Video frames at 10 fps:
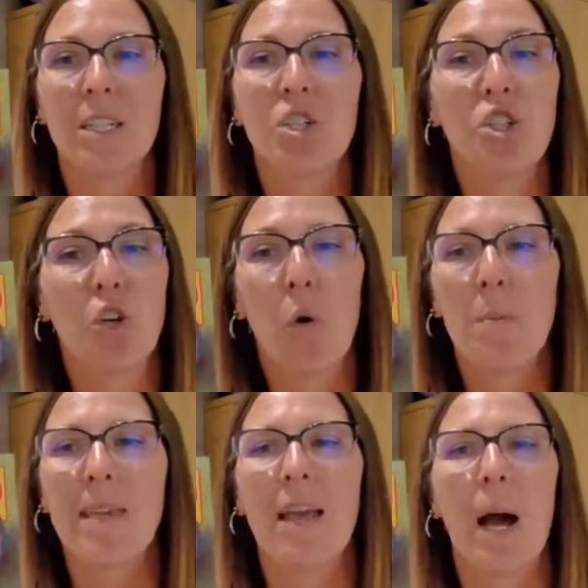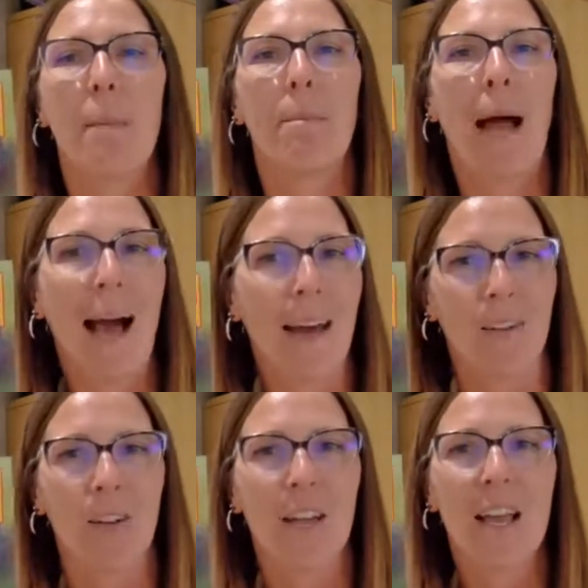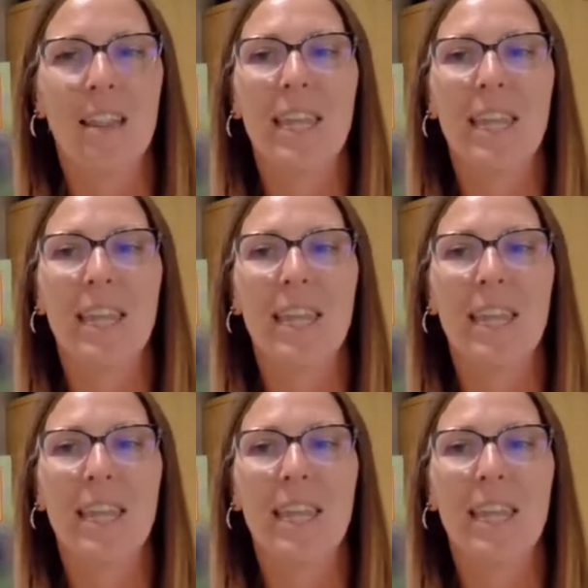to show me a battle